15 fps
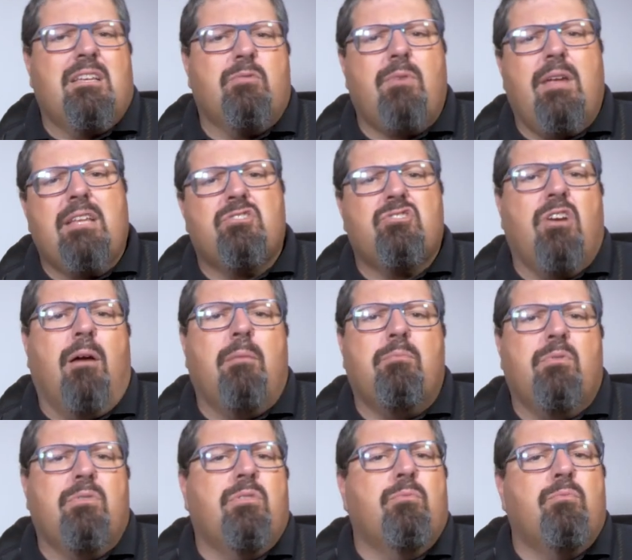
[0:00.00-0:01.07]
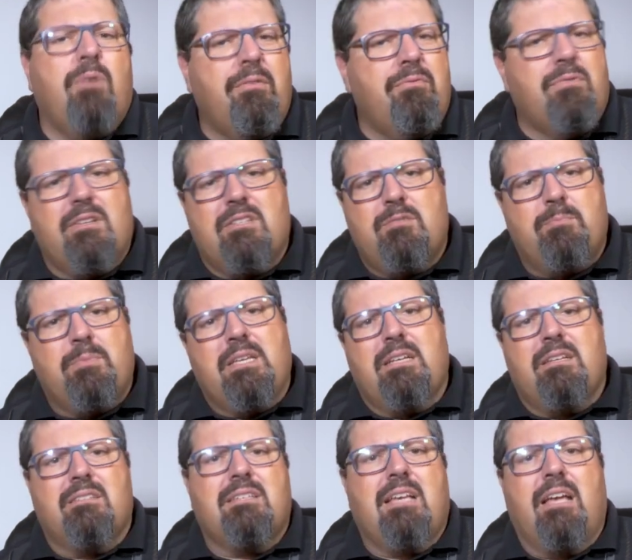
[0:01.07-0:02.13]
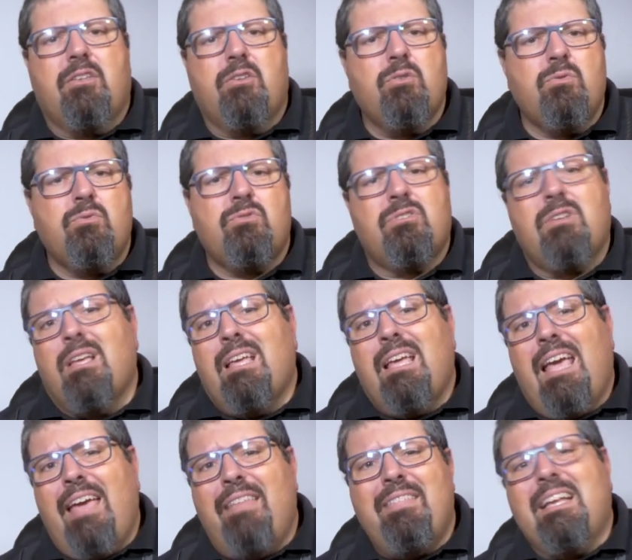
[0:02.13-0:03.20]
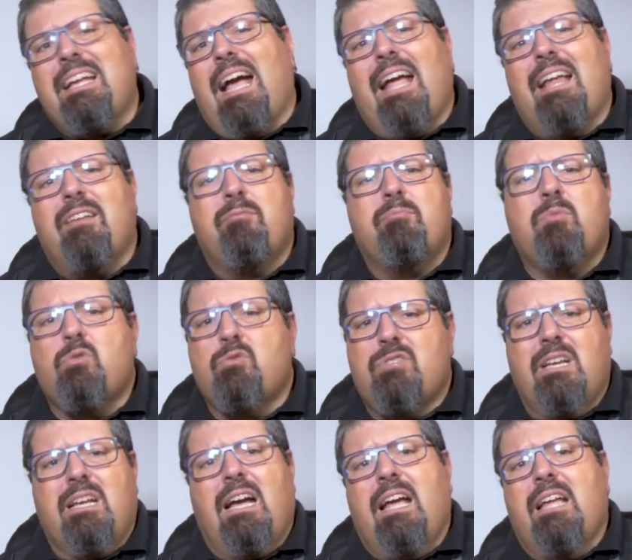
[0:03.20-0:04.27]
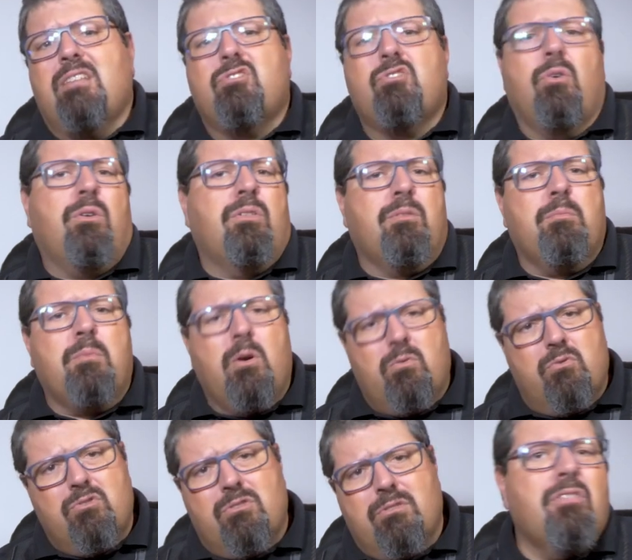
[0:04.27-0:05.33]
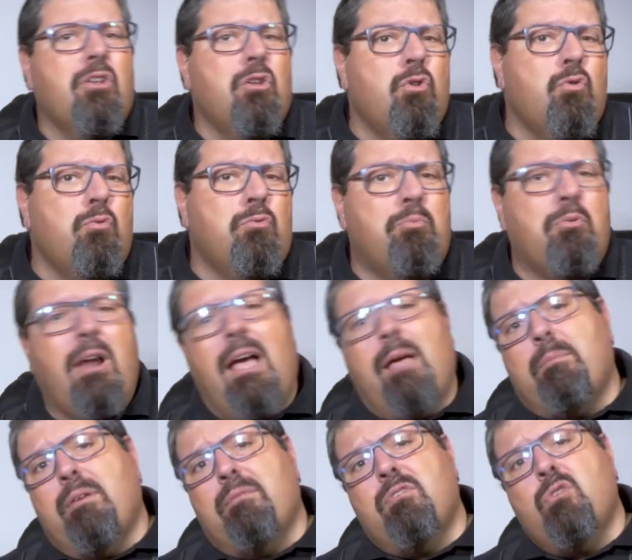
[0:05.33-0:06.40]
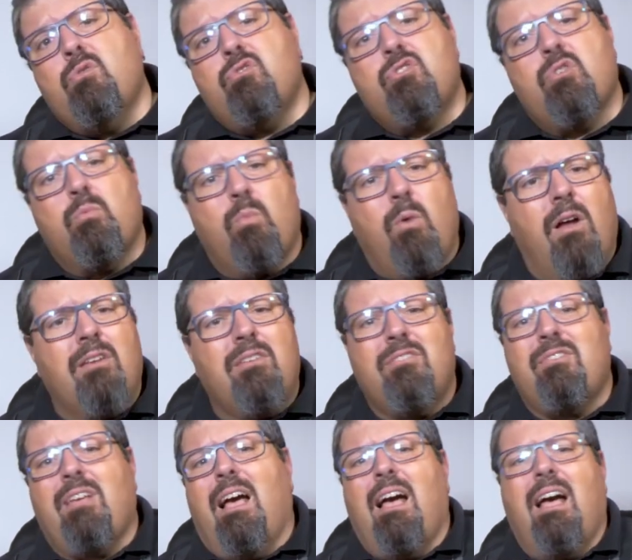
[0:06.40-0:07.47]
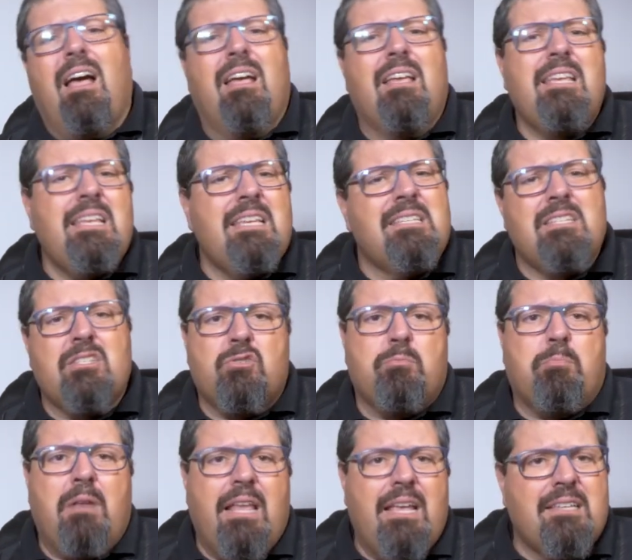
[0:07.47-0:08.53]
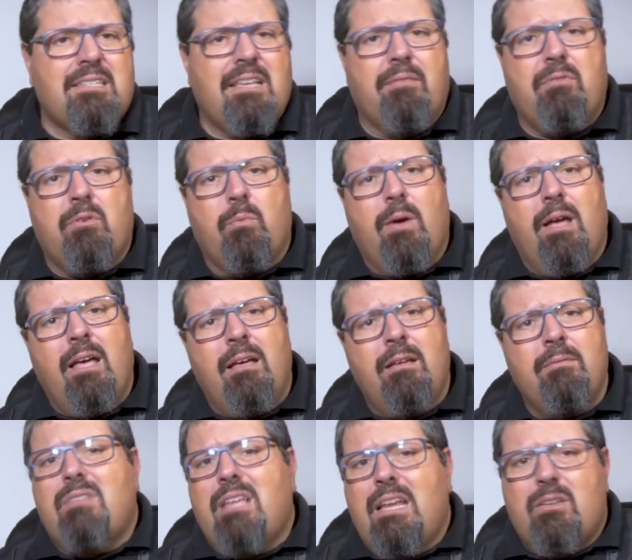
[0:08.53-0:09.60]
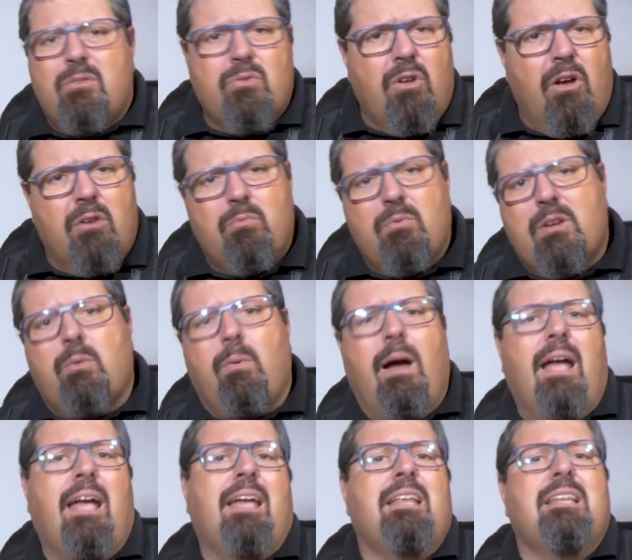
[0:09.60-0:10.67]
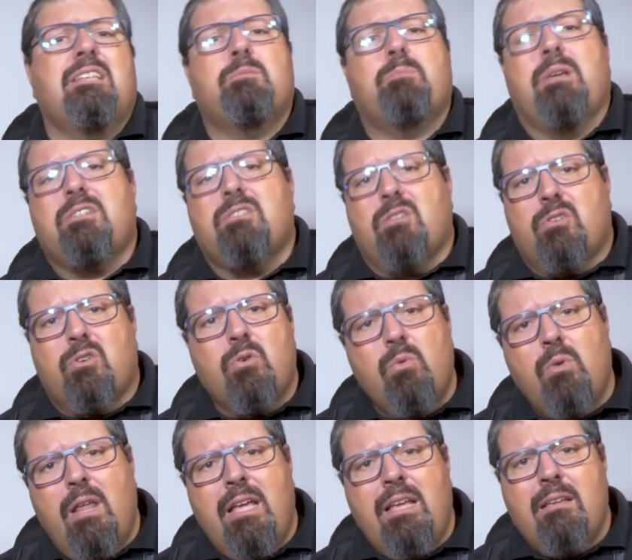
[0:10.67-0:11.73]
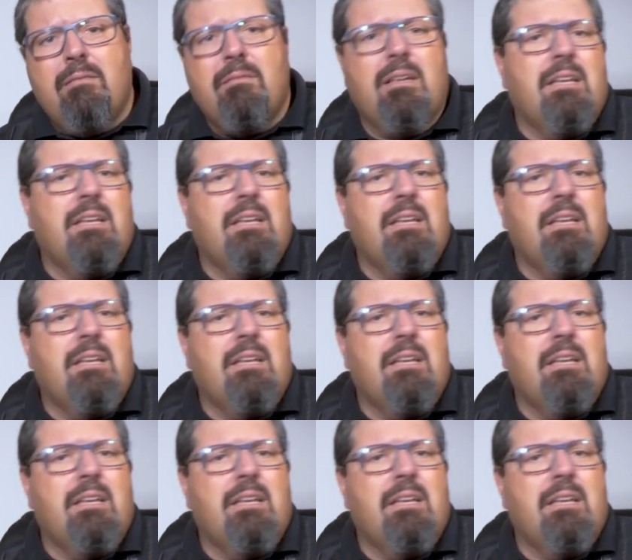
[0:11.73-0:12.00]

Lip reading: great job with the reference speakers I use and the kind of music I enjoy the most. The Nuprime Evolution 1s are easy to place everywhere. They do not require any special cooling.